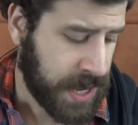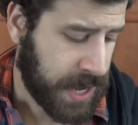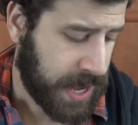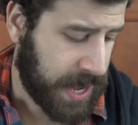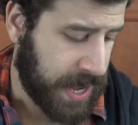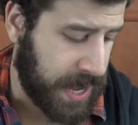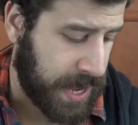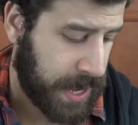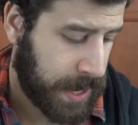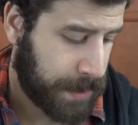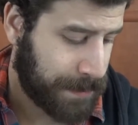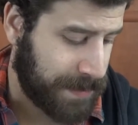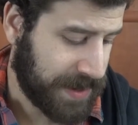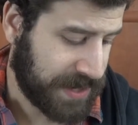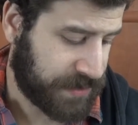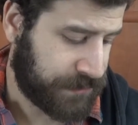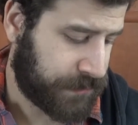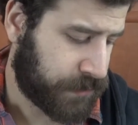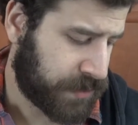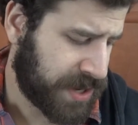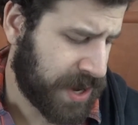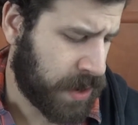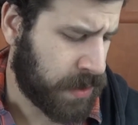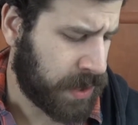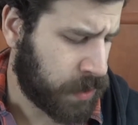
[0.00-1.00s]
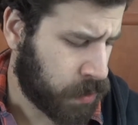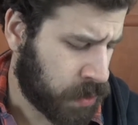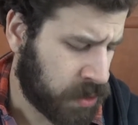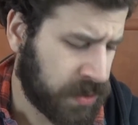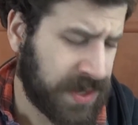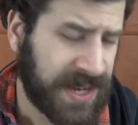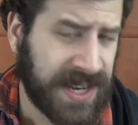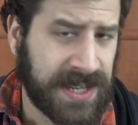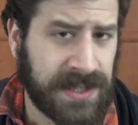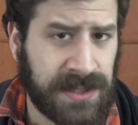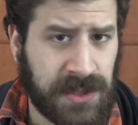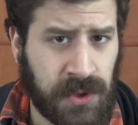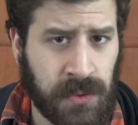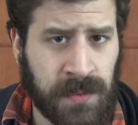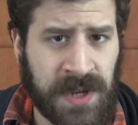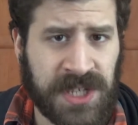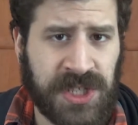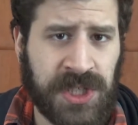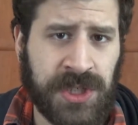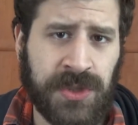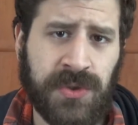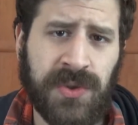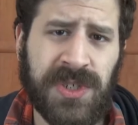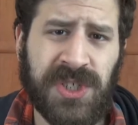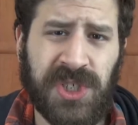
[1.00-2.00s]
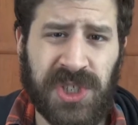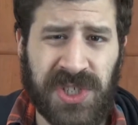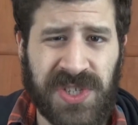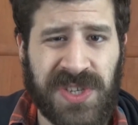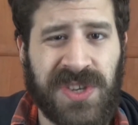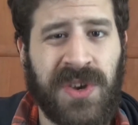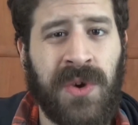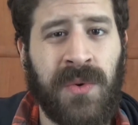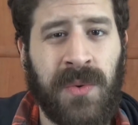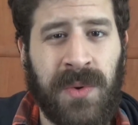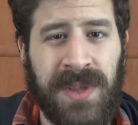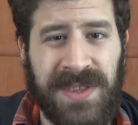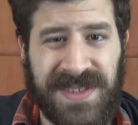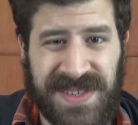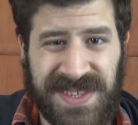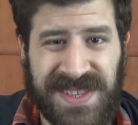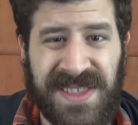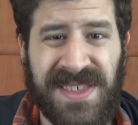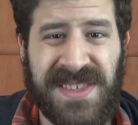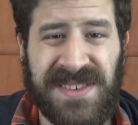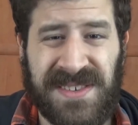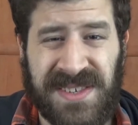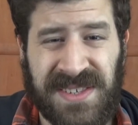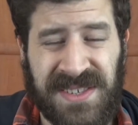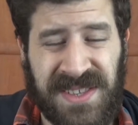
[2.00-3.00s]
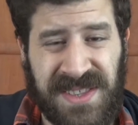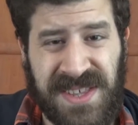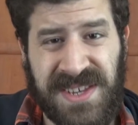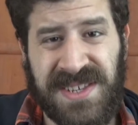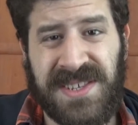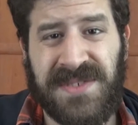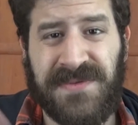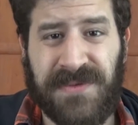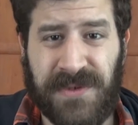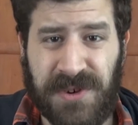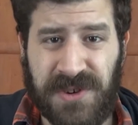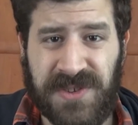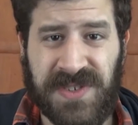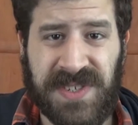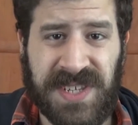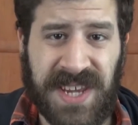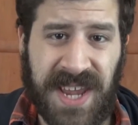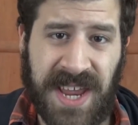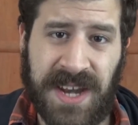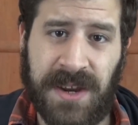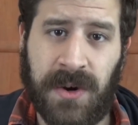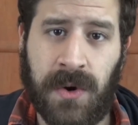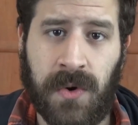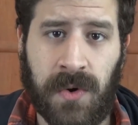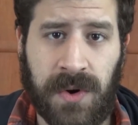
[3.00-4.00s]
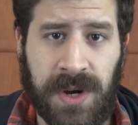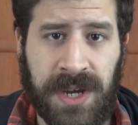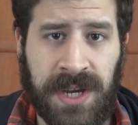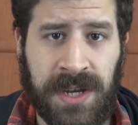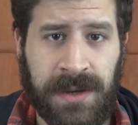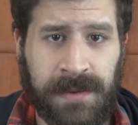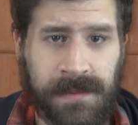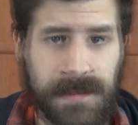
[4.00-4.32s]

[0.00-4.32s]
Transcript: Um, but for now, I won't get too much into it. Just know it's this, this first category.